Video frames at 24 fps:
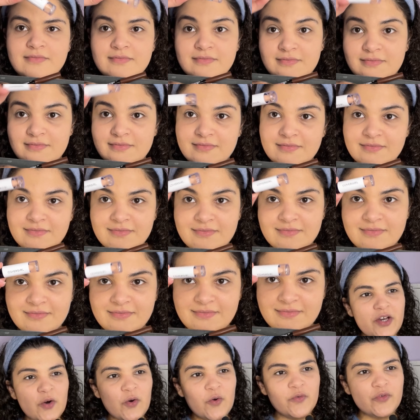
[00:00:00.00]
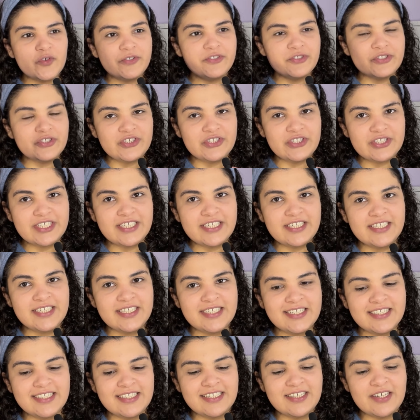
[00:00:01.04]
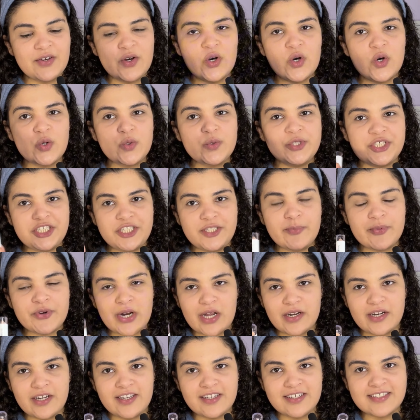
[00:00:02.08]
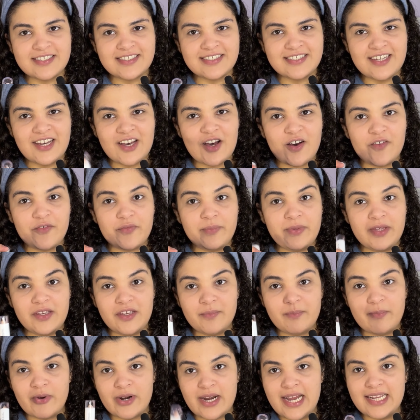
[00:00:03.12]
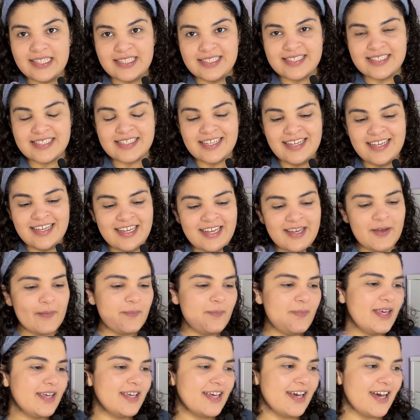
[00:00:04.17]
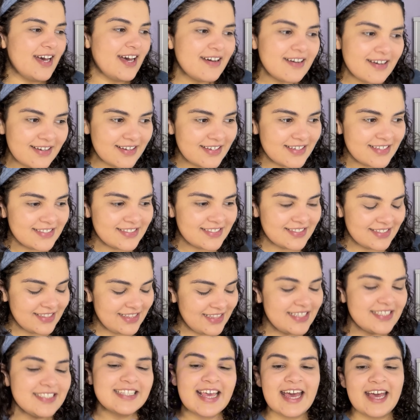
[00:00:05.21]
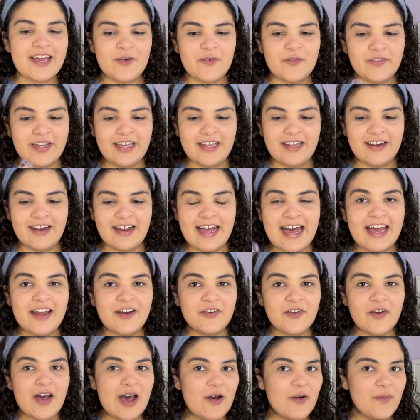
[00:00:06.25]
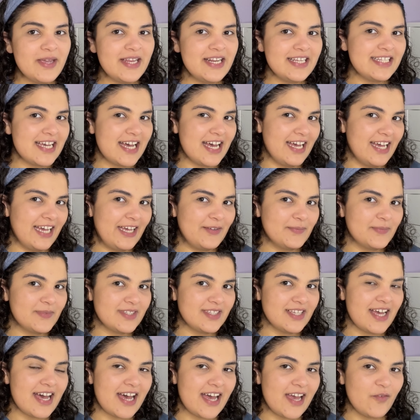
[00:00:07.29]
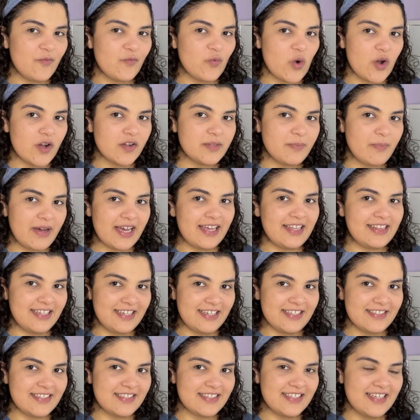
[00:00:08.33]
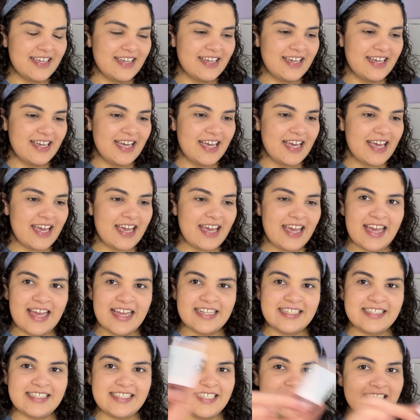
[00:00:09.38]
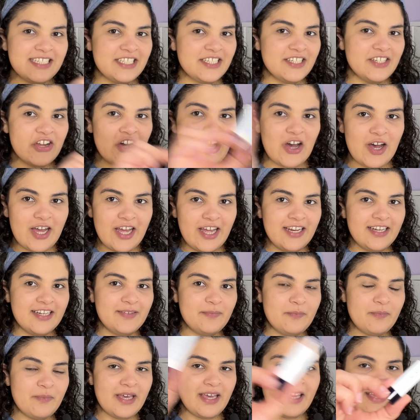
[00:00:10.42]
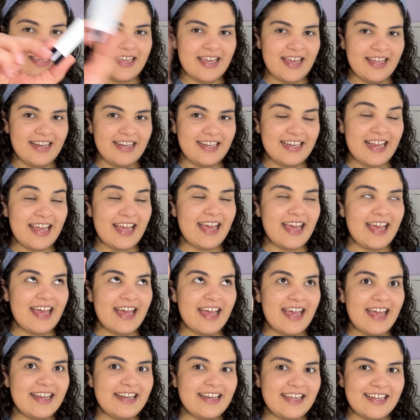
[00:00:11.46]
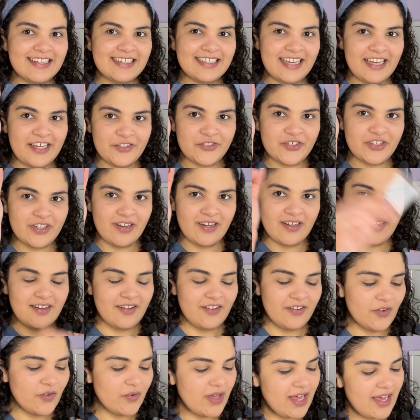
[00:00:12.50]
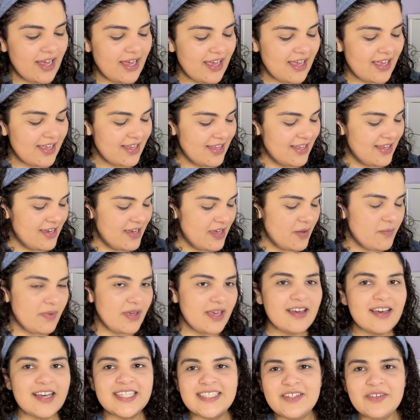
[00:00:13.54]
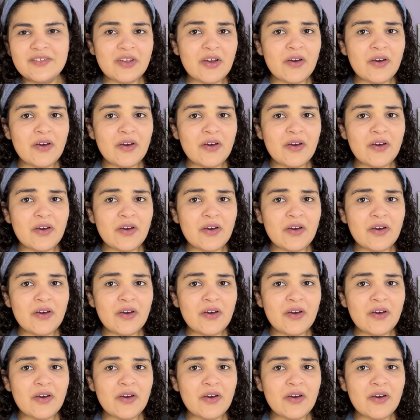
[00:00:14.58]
I think we overlook OG products of big brands because this guy over here, I don't know how many times I've walked by this and did not pay it any attention, okay? Because,